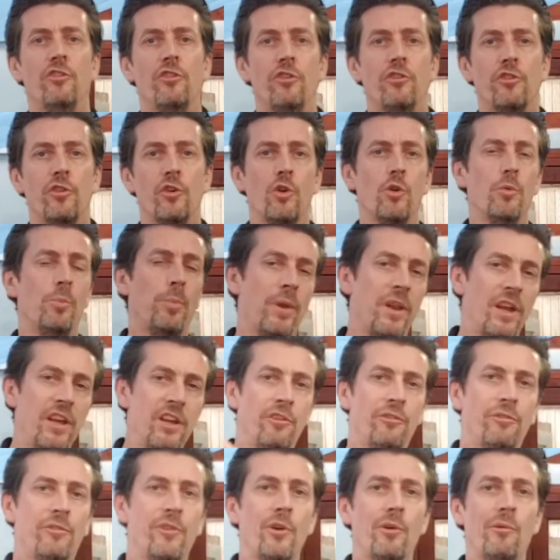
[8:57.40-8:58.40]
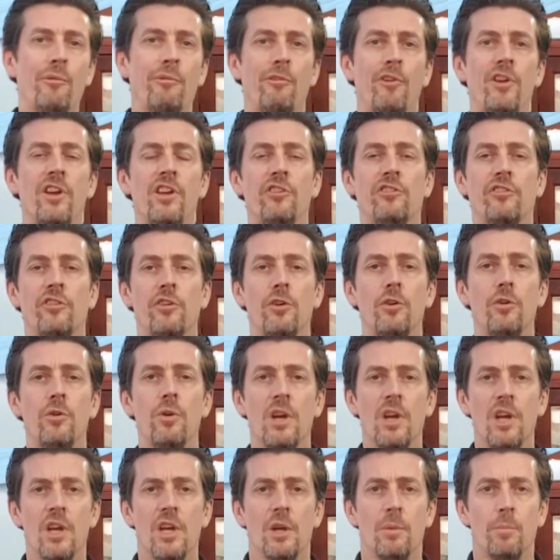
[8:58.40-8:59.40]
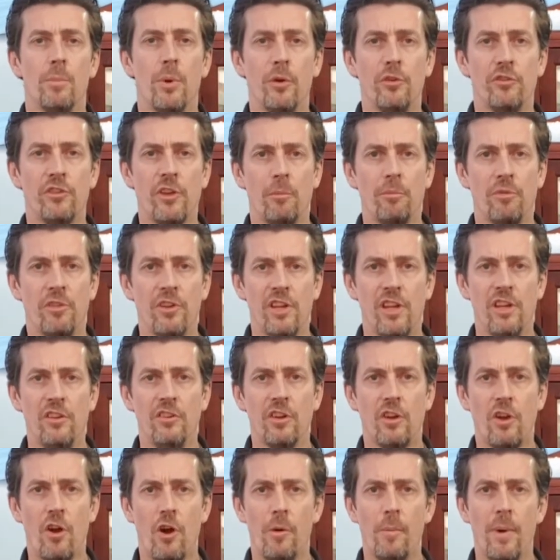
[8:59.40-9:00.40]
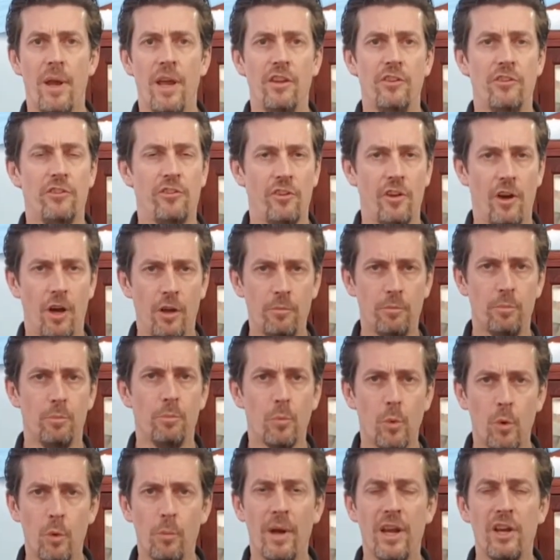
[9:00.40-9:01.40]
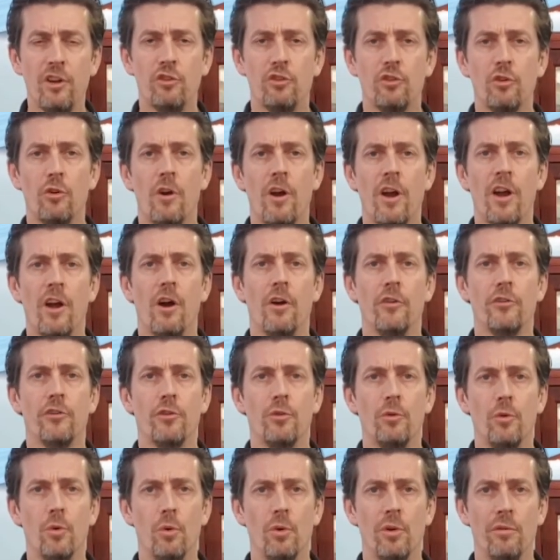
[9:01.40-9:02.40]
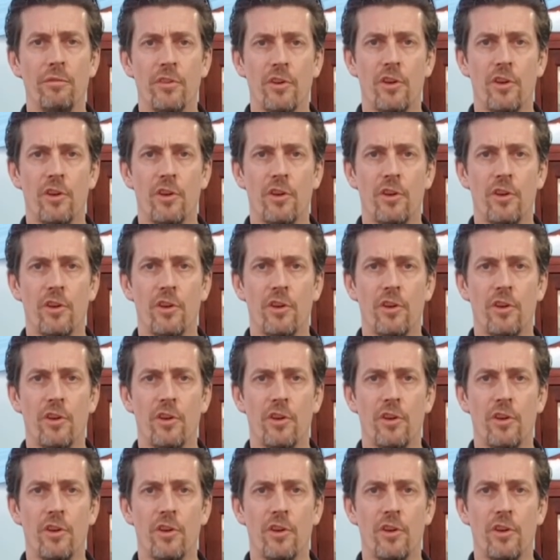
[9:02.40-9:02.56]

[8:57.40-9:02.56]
at all, please feel free to put something in the comments. I will make sure I answer all of the